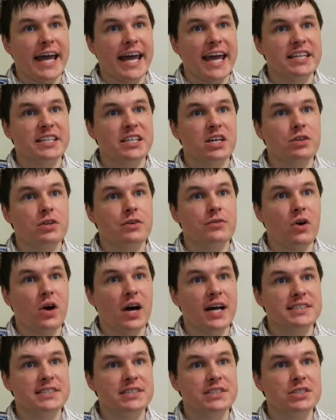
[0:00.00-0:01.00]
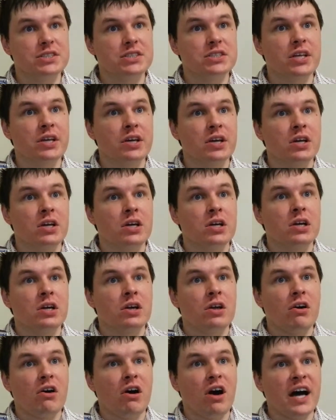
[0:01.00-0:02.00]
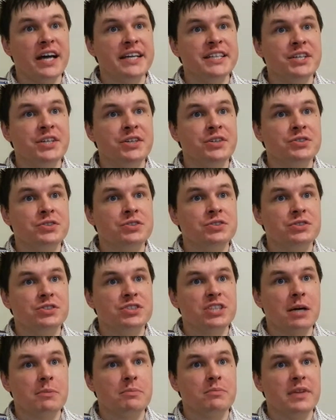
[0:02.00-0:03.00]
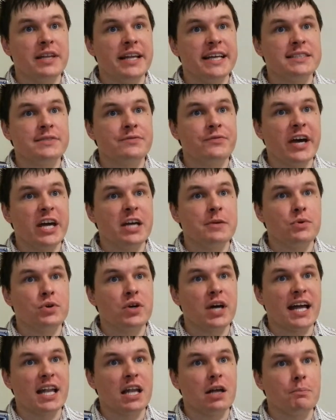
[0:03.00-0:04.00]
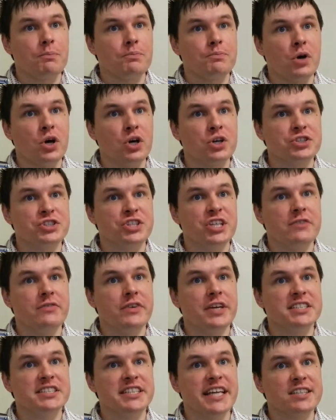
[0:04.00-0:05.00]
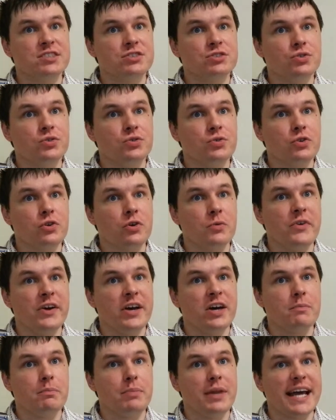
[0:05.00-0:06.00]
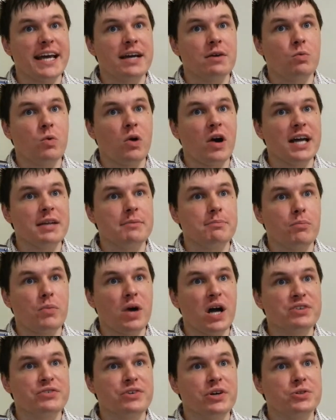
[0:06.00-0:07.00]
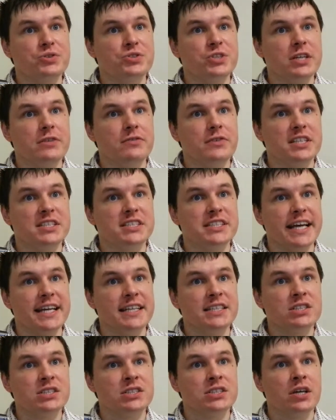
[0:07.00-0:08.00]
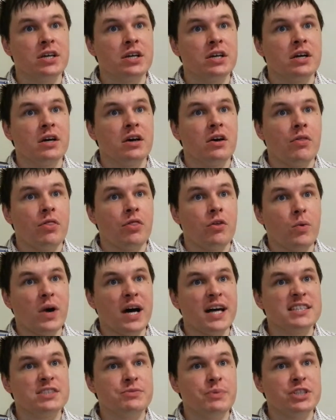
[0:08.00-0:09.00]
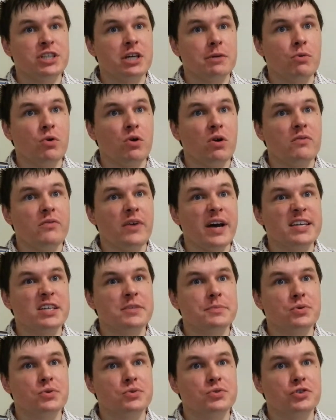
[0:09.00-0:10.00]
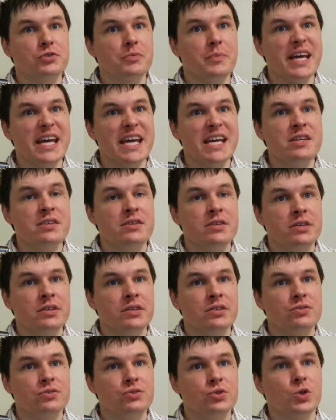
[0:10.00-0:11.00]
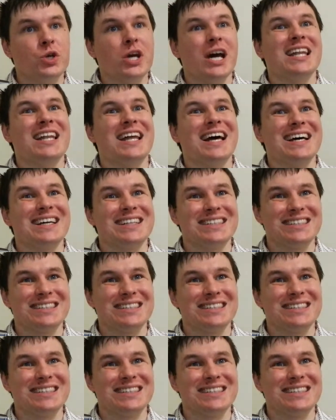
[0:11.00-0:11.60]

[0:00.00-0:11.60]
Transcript: handheld devices. I used some less valuable colour pocket TV sets to convert black and white micro TV sets, the ones which are more valuable to me, to colour.